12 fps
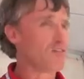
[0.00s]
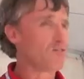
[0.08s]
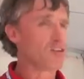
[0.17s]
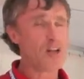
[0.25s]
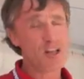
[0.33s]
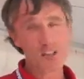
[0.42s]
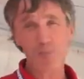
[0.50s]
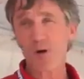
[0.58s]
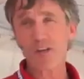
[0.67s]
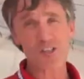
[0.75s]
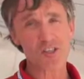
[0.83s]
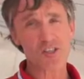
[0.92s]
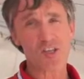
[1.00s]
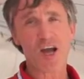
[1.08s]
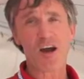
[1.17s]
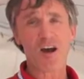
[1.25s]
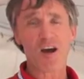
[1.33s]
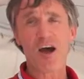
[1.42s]
Fertilizer prices
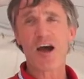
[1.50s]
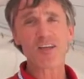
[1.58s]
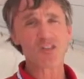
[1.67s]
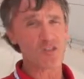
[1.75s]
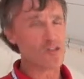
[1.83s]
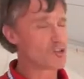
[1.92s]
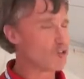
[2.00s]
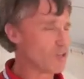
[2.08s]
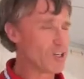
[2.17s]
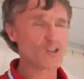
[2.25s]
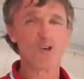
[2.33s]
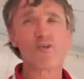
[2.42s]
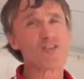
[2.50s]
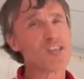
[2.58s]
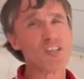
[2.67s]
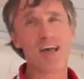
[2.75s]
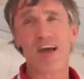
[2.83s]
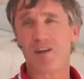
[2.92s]
are high, so there's no need to
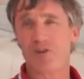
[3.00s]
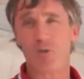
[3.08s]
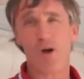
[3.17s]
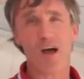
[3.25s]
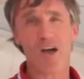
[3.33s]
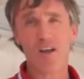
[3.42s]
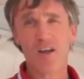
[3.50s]
overseed that as well.